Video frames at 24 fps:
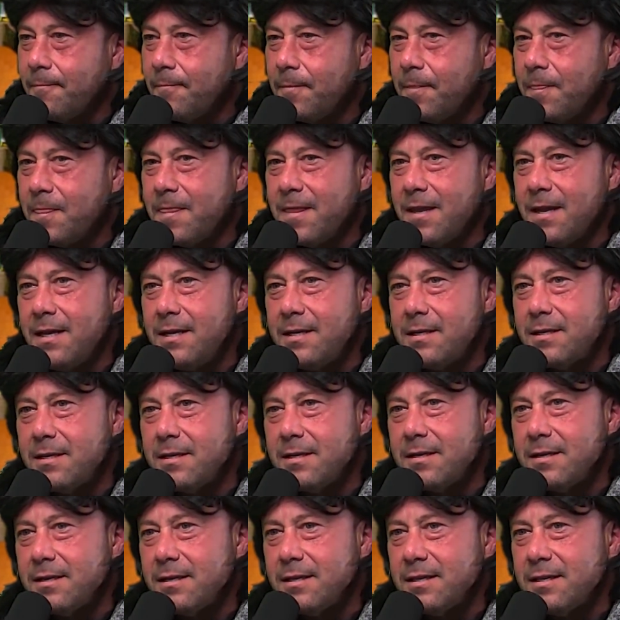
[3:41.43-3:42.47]
These
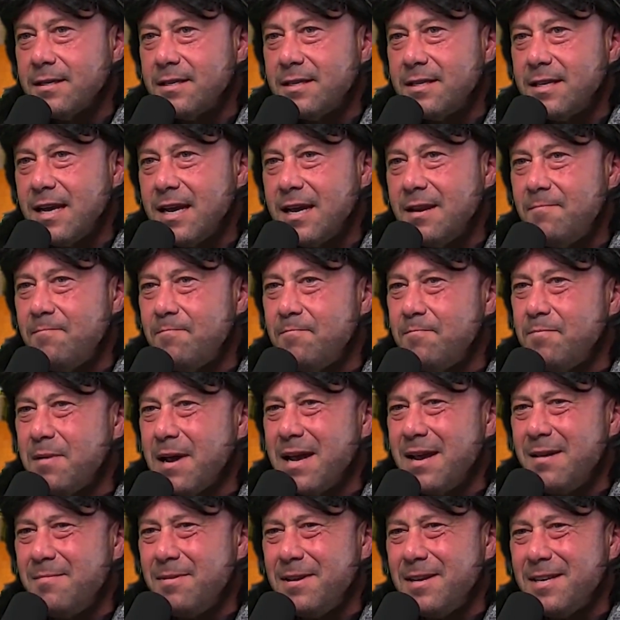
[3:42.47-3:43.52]
dead
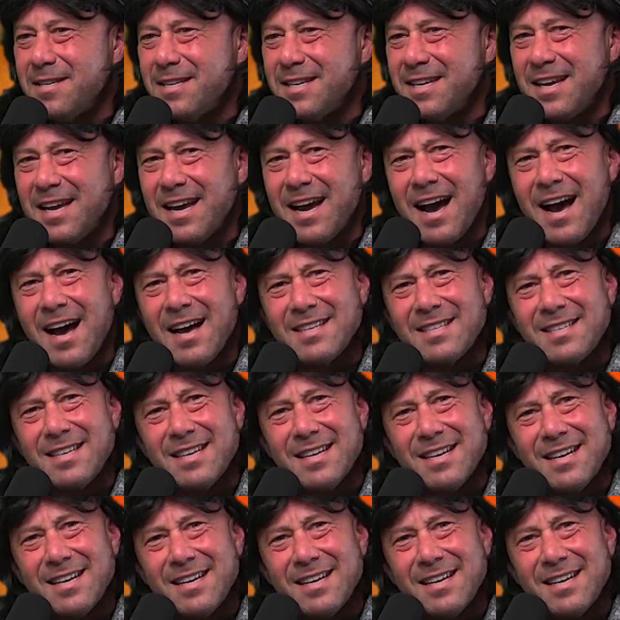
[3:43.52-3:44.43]
babies in Gaza.